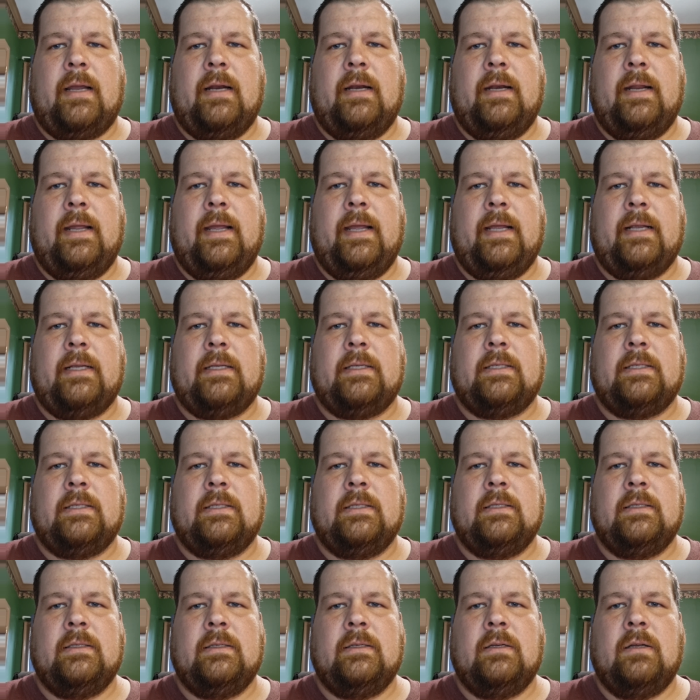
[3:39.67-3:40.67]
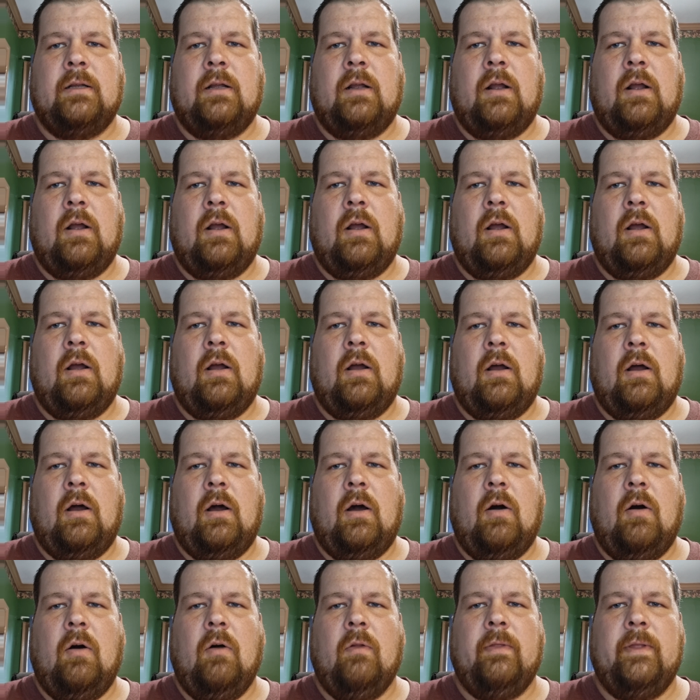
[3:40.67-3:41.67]
connects
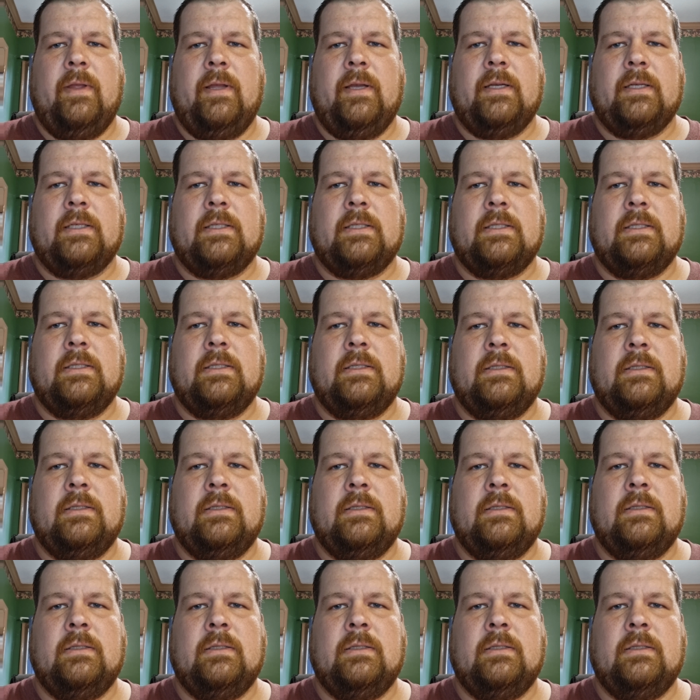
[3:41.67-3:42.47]
all this